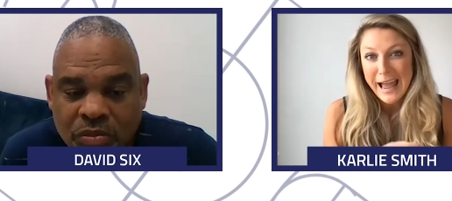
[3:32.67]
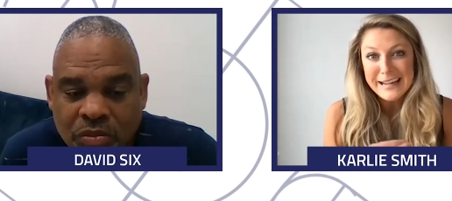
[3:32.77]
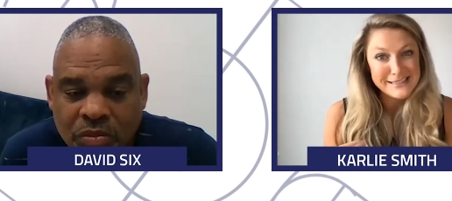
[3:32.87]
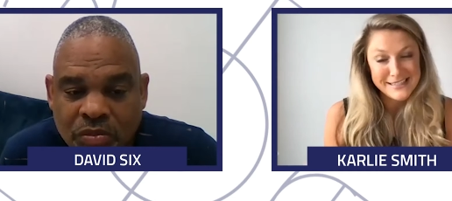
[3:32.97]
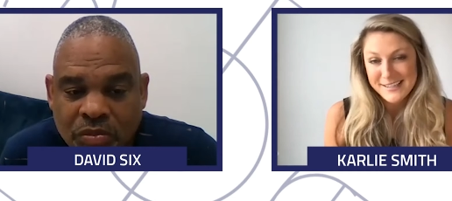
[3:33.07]

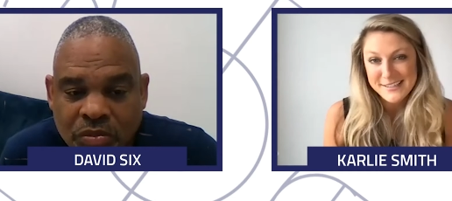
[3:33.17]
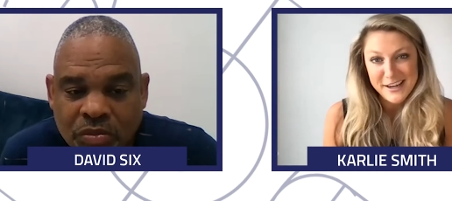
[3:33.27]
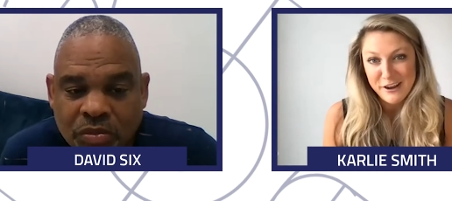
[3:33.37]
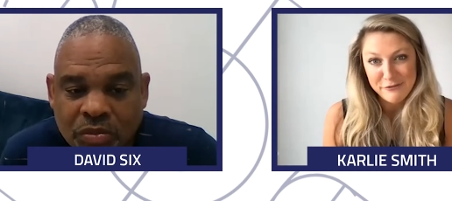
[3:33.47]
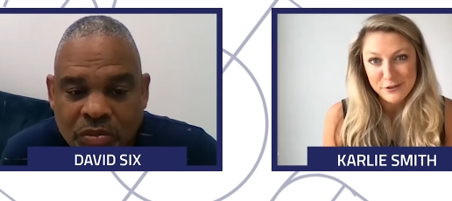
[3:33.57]
Speaker 1: that
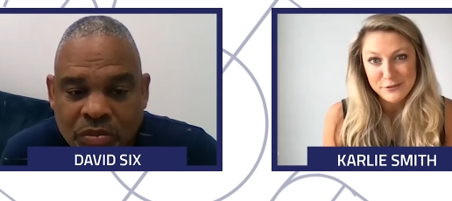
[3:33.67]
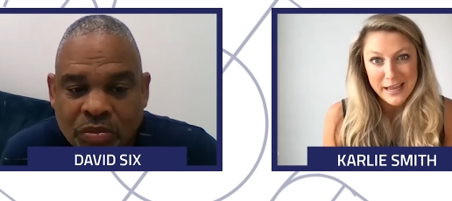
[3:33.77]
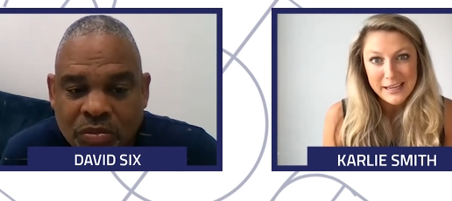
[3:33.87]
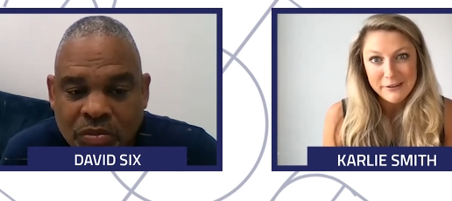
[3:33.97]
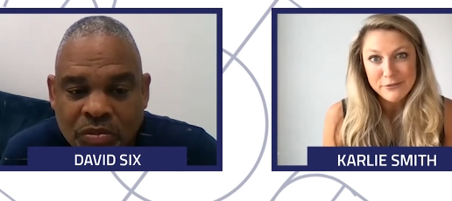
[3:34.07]
season of your
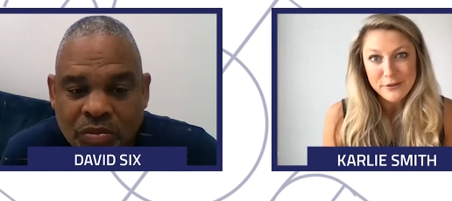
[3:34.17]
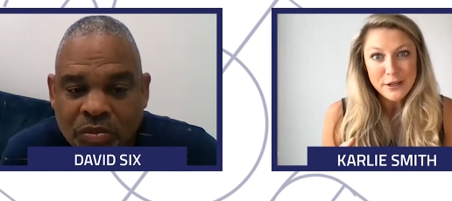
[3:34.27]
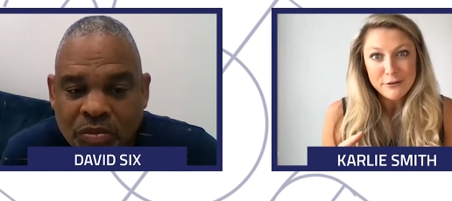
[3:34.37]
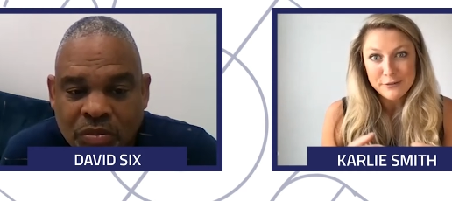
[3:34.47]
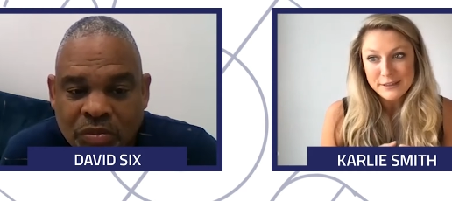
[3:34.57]
life
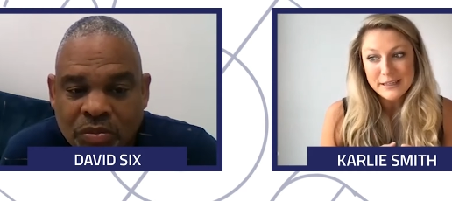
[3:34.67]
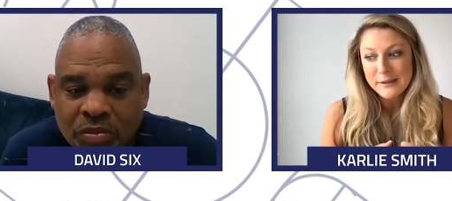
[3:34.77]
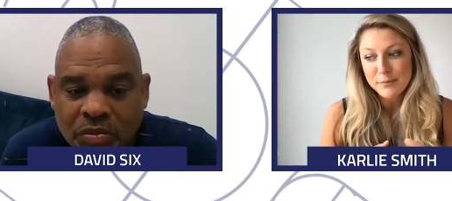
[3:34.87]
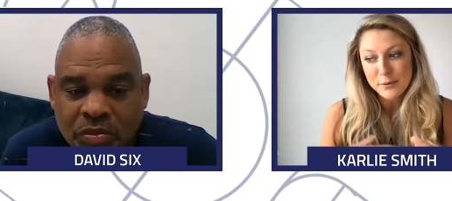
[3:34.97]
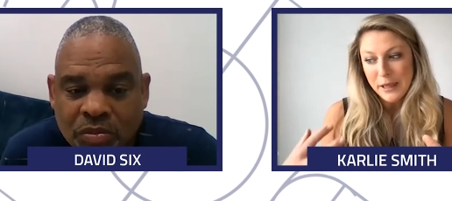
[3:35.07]

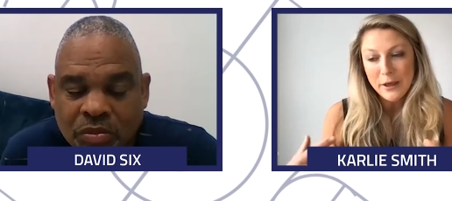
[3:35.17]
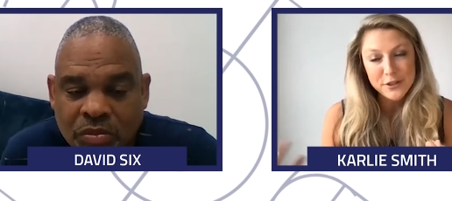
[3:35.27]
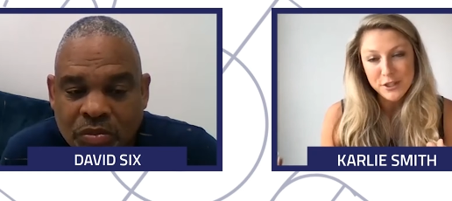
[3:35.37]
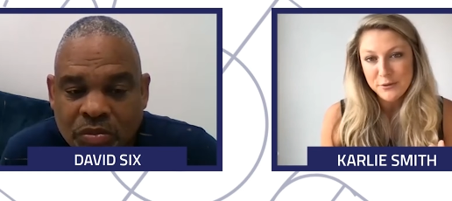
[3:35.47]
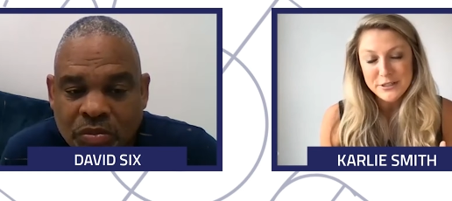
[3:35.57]
really propel
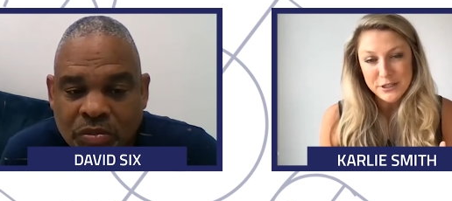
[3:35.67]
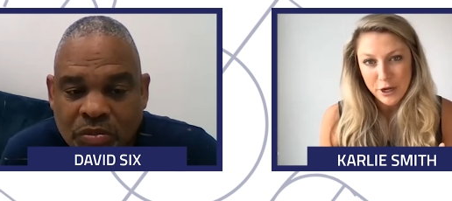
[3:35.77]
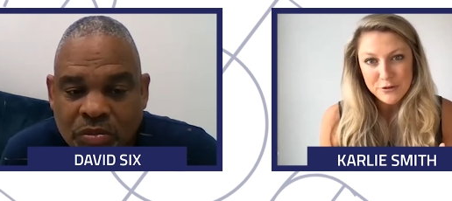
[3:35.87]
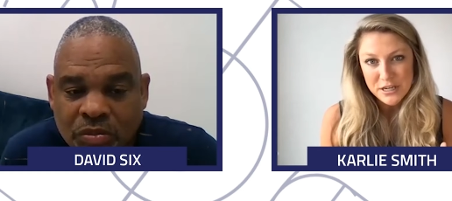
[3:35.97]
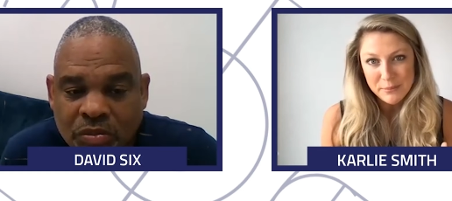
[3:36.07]
you into
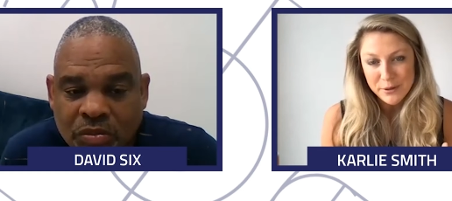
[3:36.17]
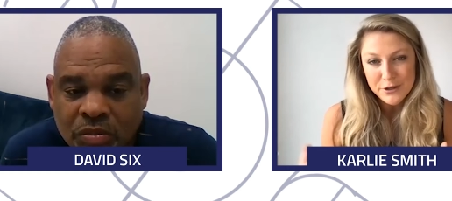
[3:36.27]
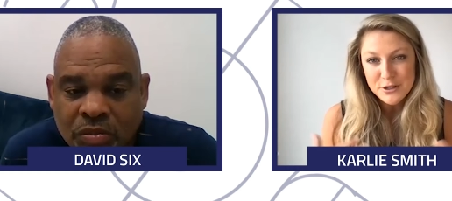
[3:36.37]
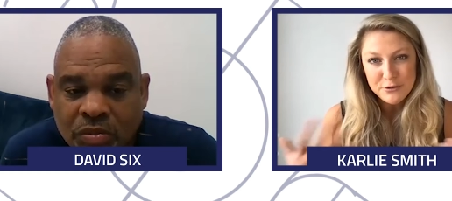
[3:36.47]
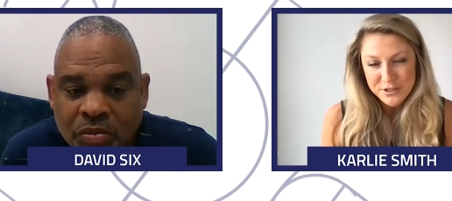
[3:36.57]
coaching but
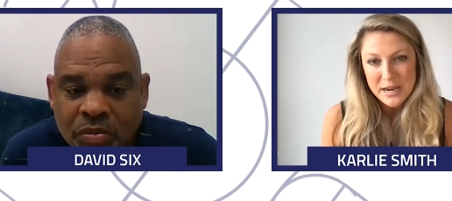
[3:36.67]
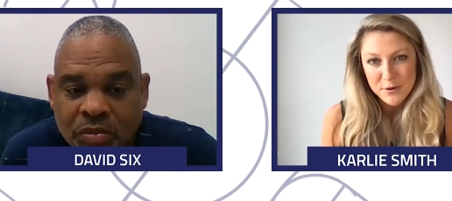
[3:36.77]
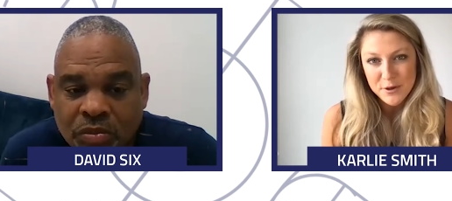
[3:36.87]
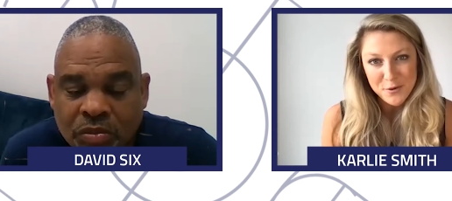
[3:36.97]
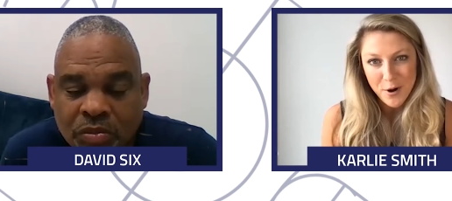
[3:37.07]
also shape
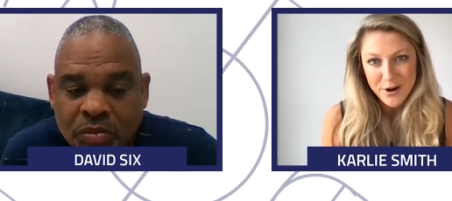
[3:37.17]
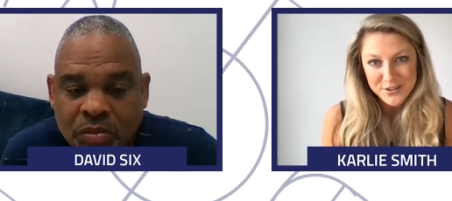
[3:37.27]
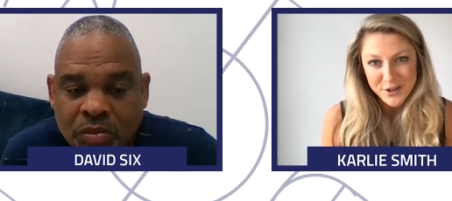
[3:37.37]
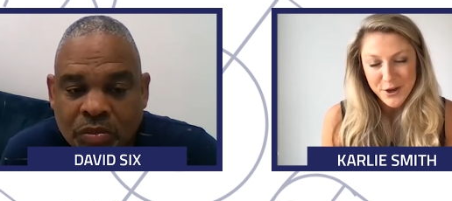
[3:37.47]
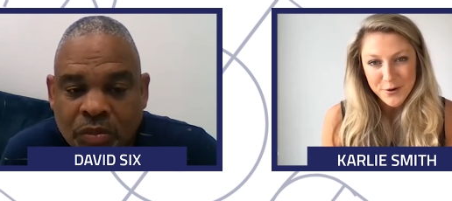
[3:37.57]
who you are
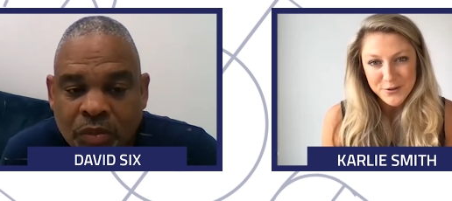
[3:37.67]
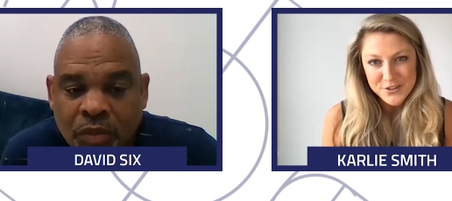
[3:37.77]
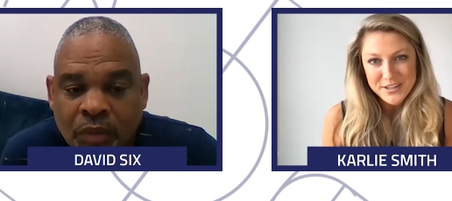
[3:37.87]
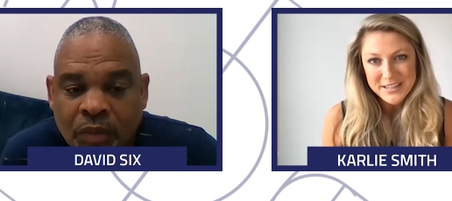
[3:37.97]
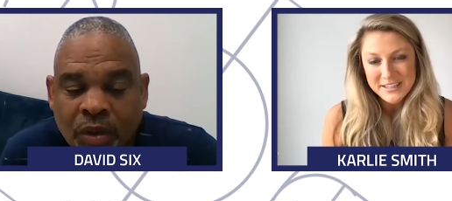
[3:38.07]
as a
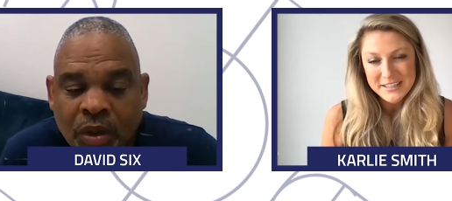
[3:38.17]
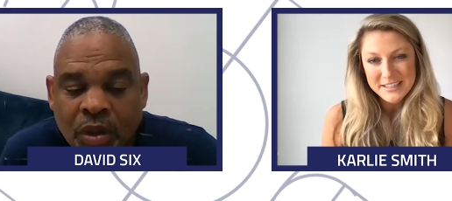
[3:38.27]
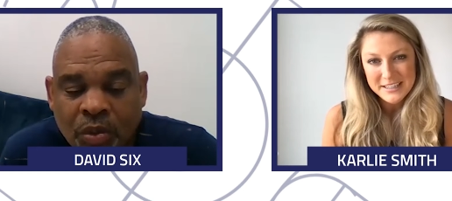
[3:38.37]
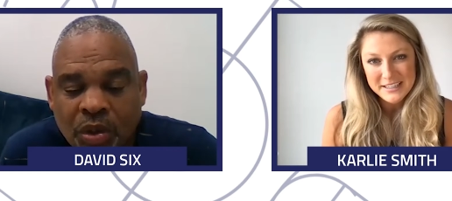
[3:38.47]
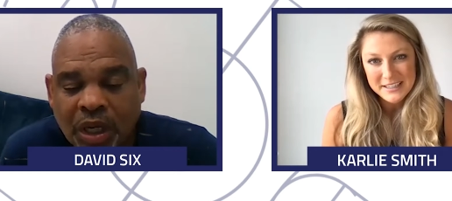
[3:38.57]
coach?
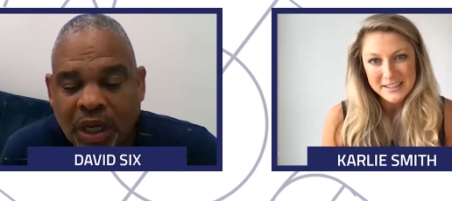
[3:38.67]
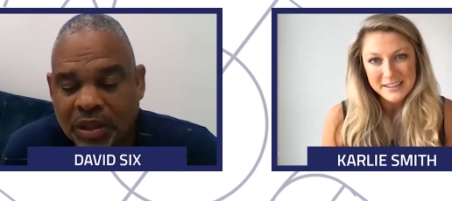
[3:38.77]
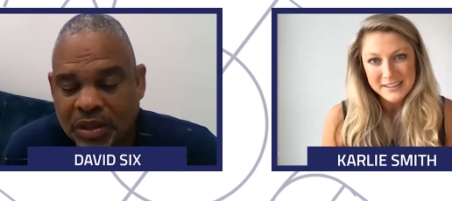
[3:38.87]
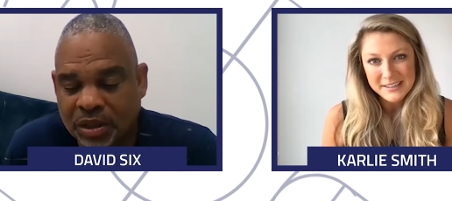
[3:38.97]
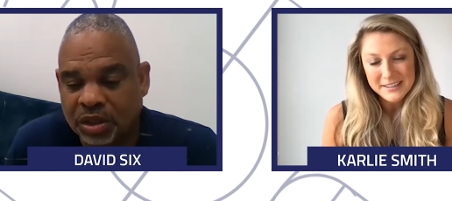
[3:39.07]
Speaker 2: Well,
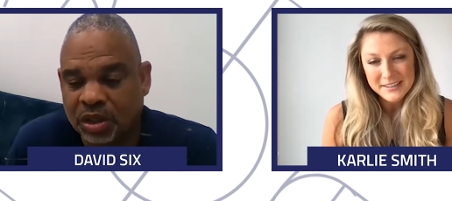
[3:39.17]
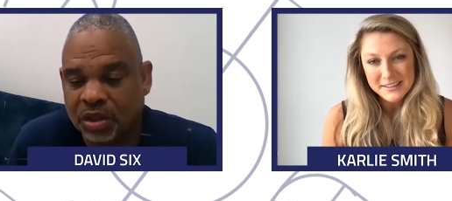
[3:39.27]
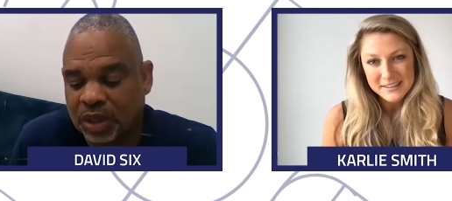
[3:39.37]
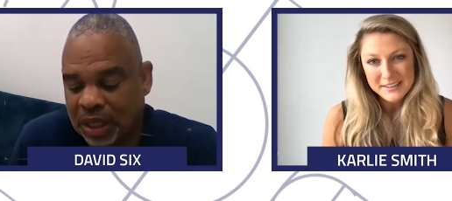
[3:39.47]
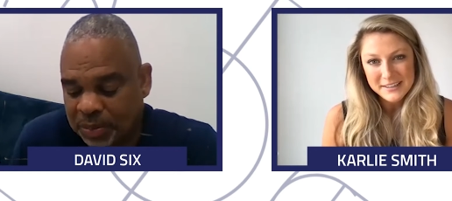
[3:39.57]
you
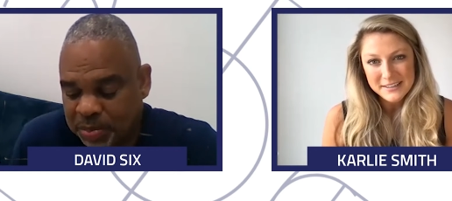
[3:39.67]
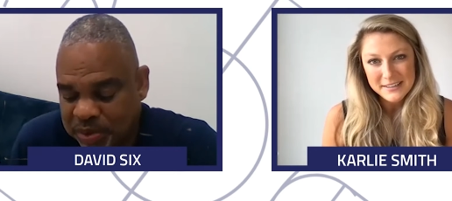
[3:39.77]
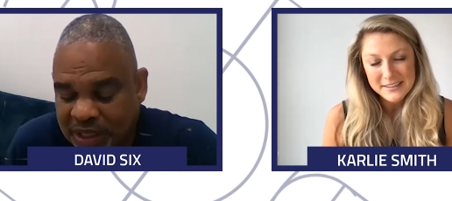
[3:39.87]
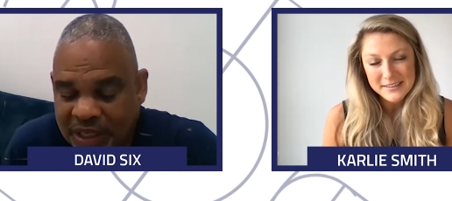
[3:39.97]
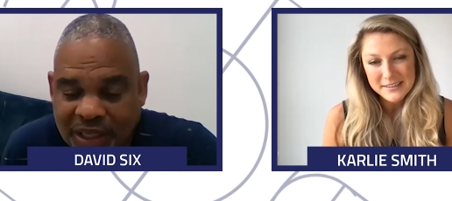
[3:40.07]
know, I
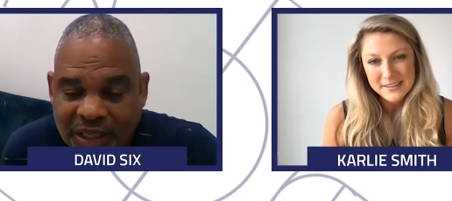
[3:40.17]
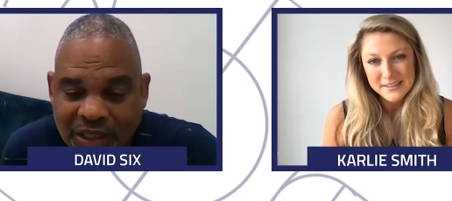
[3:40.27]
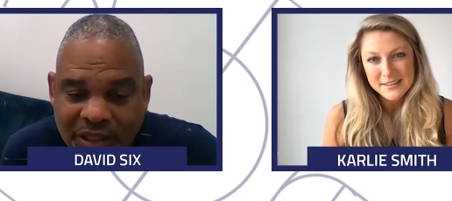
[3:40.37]
played